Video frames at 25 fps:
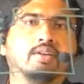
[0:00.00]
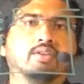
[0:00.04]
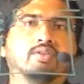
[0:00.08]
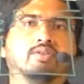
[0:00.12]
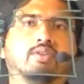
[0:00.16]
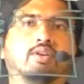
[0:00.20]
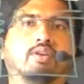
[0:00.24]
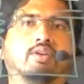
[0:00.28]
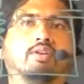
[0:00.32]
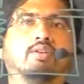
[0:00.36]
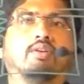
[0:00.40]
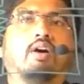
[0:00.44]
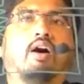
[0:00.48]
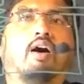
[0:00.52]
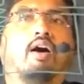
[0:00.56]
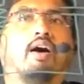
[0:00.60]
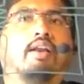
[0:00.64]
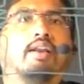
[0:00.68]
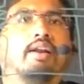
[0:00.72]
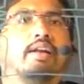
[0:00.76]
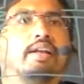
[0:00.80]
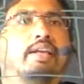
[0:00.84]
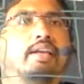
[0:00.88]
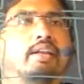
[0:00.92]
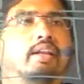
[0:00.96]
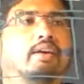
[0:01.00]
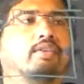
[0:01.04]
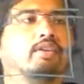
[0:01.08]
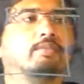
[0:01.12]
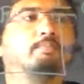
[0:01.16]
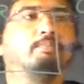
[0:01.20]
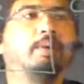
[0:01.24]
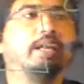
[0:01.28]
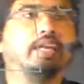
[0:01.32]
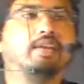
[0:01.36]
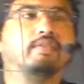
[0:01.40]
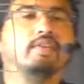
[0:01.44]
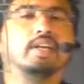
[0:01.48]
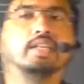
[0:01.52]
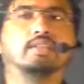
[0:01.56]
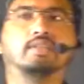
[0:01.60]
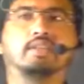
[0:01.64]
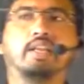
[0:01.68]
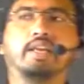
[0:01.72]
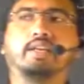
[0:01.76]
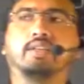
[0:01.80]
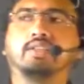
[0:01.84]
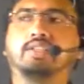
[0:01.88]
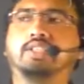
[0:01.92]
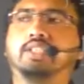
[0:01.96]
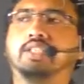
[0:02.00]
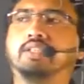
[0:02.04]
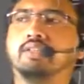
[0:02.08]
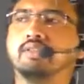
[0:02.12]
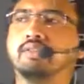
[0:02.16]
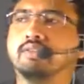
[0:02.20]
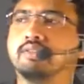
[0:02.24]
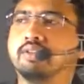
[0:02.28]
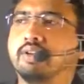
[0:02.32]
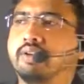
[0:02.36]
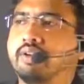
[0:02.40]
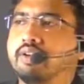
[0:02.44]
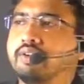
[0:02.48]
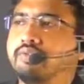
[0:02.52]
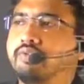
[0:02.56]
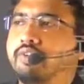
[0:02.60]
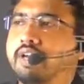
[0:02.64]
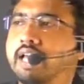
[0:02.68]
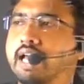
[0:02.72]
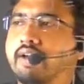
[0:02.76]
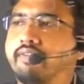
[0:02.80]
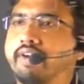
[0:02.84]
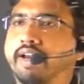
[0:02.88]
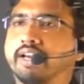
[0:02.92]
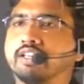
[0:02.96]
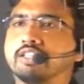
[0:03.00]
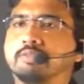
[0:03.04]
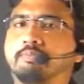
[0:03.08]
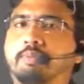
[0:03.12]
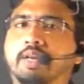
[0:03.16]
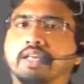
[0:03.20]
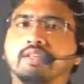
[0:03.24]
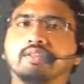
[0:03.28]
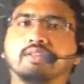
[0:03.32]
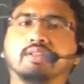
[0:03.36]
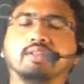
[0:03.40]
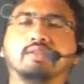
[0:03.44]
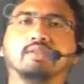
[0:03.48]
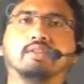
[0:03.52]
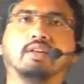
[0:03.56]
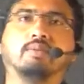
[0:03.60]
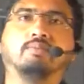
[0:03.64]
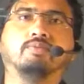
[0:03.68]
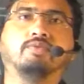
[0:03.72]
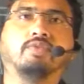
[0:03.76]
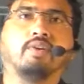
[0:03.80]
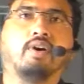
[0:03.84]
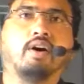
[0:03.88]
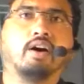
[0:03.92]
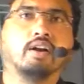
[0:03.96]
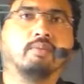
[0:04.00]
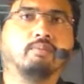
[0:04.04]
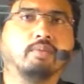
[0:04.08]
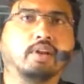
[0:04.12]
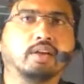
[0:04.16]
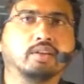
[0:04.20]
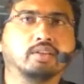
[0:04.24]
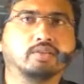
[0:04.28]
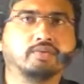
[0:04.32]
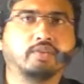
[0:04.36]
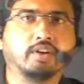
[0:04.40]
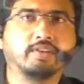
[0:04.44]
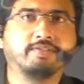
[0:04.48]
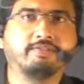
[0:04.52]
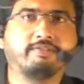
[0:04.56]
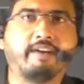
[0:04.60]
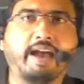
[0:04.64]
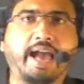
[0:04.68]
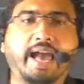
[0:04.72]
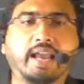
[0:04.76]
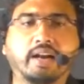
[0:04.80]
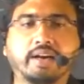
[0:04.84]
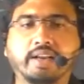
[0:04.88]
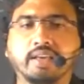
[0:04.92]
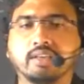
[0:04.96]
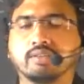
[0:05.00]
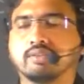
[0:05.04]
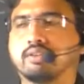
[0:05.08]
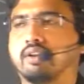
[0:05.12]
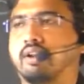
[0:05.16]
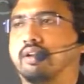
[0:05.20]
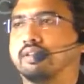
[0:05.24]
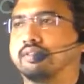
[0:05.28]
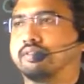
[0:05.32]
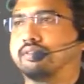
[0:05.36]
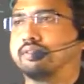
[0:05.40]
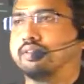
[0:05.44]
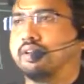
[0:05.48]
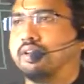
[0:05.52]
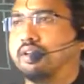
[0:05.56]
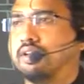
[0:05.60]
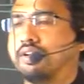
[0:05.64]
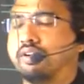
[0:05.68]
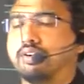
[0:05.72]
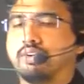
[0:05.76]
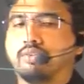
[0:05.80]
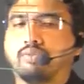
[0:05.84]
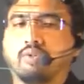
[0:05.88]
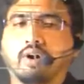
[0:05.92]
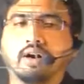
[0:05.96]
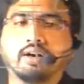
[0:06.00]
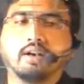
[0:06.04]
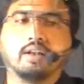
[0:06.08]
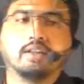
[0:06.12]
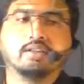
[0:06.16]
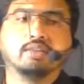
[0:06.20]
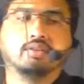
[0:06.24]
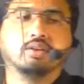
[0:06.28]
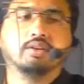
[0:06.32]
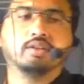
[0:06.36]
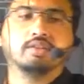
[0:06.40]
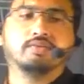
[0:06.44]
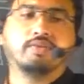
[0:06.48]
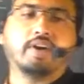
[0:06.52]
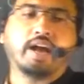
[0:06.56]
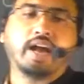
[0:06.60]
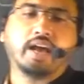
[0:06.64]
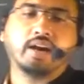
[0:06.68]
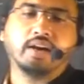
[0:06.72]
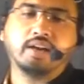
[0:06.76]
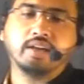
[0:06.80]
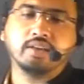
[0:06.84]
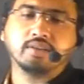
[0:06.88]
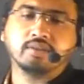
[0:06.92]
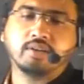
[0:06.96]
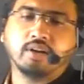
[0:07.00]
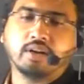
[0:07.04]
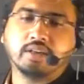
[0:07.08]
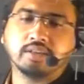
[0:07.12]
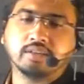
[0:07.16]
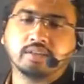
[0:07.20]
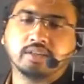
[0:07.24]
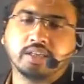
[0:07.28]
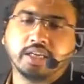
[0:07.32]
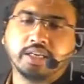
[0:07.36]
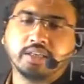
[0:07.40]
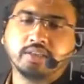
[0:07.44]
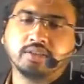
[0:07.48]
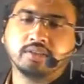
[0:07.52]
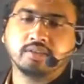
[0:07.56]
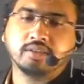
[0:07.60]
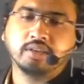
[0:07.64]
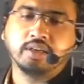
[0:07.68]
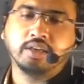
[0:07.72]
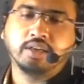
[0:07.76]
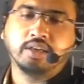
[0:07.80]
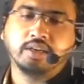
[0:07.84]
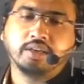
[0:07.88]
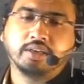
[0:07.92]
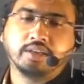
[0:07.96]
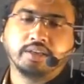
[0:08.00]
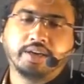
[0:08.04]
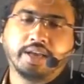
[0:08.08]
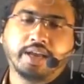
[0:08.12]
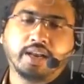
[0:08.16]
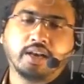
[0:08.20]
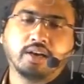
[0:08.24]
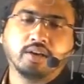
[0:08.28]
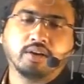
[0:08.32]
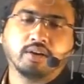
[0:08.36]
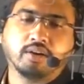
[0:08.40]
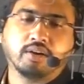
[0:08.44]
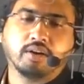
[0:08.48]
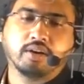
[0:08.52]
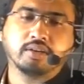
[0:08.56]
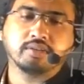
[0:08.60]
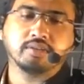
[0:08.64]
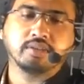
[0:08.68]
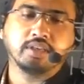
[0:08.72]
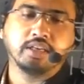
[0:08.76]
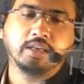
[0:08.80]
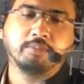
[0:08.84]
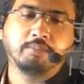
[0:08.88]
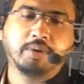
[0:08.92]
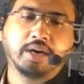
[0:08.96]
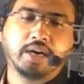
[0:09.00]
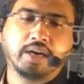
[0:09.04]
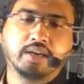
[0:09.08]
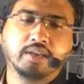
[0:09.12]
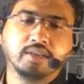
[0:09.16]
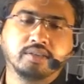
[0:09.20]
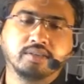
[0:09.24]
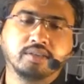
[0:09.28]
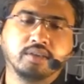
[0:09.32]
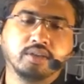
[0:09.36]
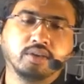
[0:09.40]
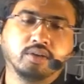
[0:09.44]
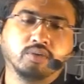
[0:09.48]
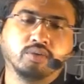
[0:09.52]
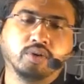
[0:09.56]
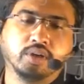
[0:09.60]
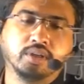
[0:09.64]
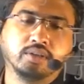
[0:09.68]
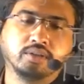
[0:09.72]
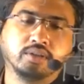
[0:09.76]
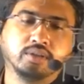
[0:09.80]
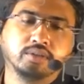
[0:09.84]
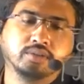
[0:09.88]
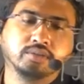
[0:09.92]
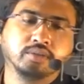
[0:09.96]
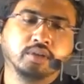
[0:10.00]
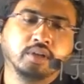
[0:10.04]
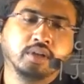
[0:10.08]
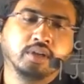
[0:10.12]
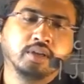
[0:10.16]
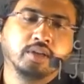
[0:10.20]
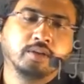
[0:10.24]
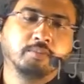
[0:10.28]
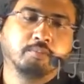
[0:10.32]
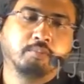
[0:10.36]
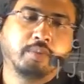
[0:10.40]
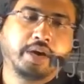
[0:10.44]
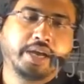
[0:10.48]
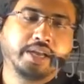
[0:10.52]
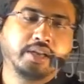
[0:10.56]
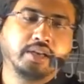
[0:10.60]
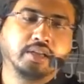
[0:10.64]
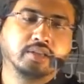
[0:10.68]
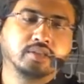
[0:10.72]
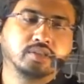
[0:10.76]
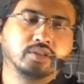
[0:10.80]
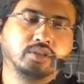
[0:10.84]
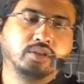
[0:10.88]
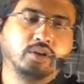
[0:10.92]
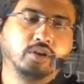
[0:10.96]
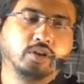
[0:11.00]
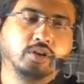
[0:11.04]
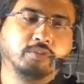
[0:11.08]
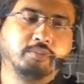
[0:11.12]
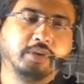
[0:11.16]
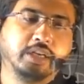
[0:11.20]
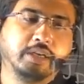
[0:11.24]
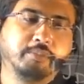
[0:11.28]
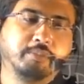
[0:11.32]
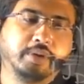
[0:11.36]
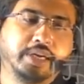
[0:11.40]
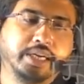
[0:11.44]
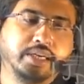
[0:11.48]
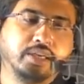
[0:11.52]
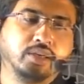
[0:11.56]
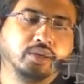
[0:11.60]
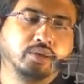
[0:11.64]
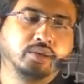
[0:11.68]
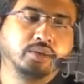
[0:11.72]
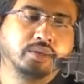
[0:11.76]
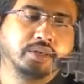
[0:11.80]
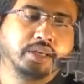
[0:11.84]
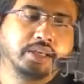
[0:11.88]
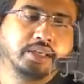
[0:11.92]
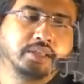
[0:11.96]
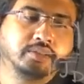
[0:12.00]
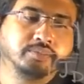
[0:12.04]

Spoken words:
So already in our previous lectures we have expressed some formulas for Faraday's laws. What does those Faraday's law states? Del cross E bar is equal to minus dou B by dou T.